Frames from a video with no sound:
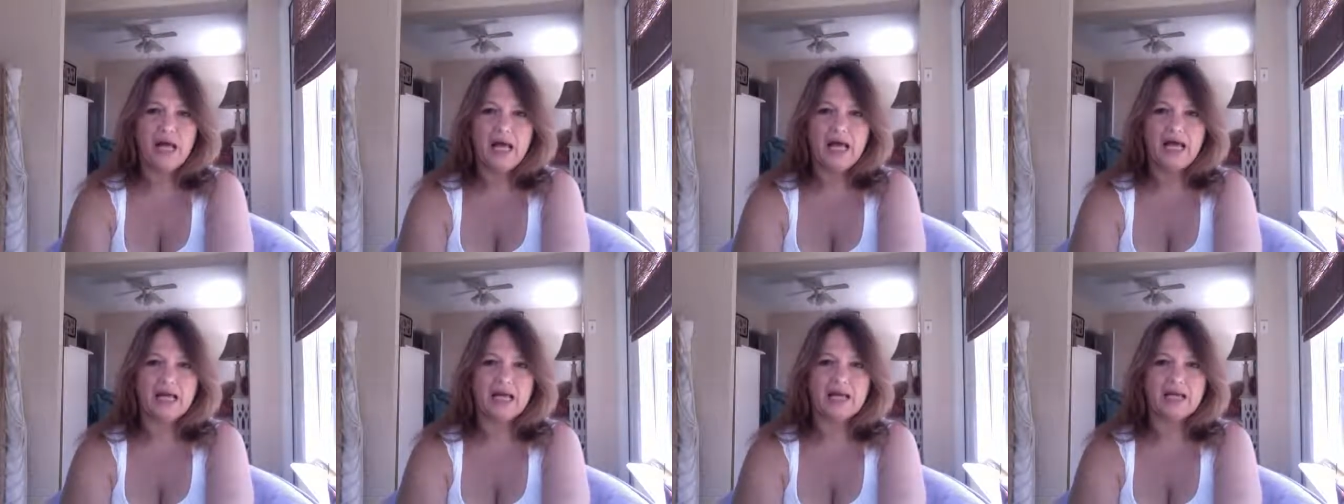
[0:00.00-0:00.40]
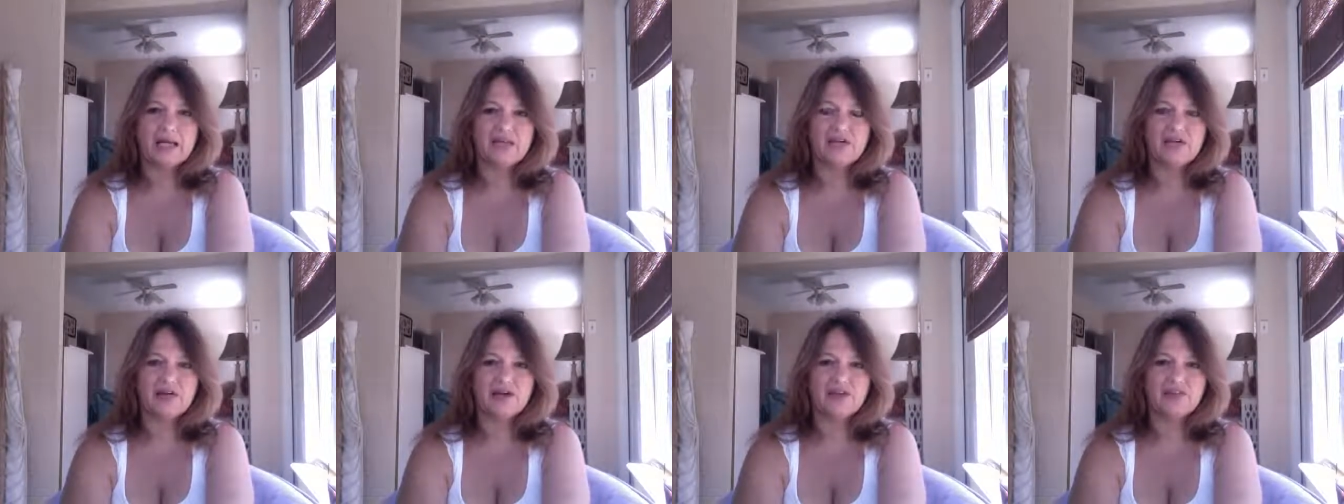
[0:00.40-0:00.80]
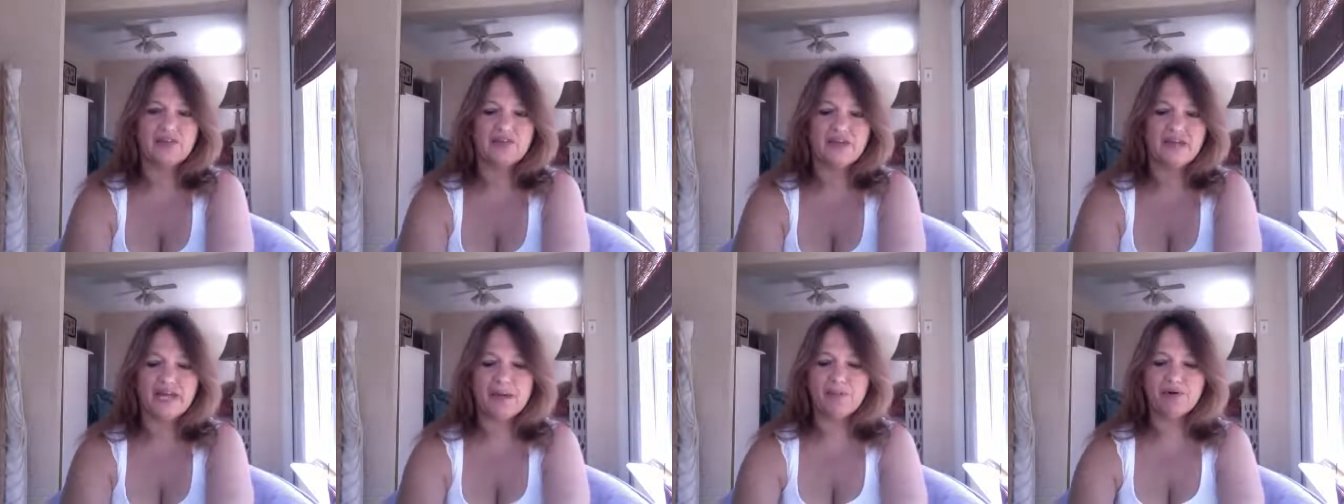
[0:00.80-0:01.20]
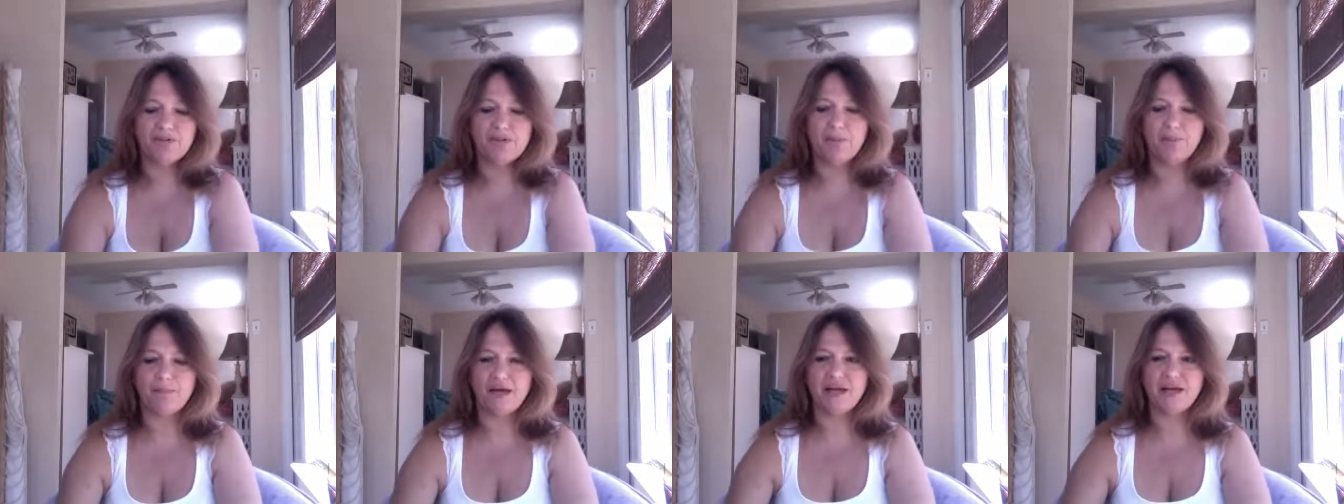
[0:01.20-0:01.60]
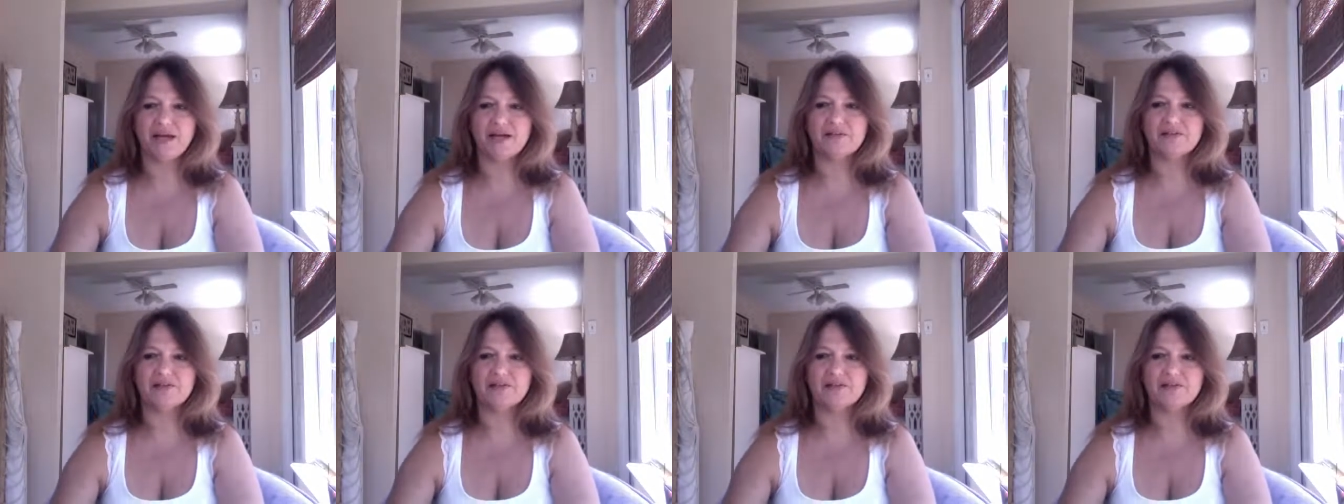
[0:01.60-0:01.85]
And the name of the band